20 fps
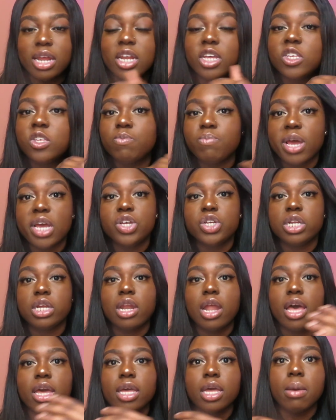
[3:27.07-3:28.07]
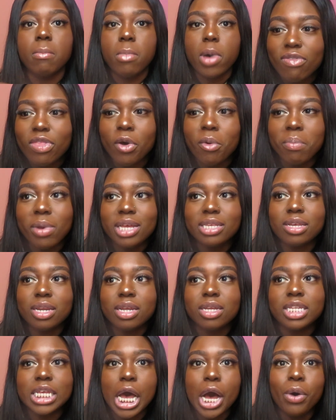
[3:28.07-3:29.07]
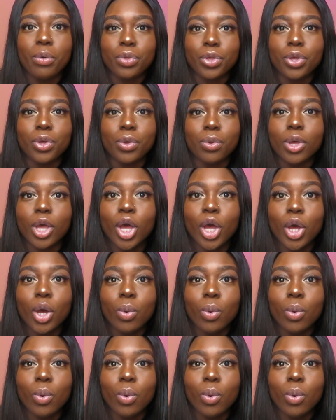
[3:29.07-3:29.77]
And especially like, and they'll basically tell you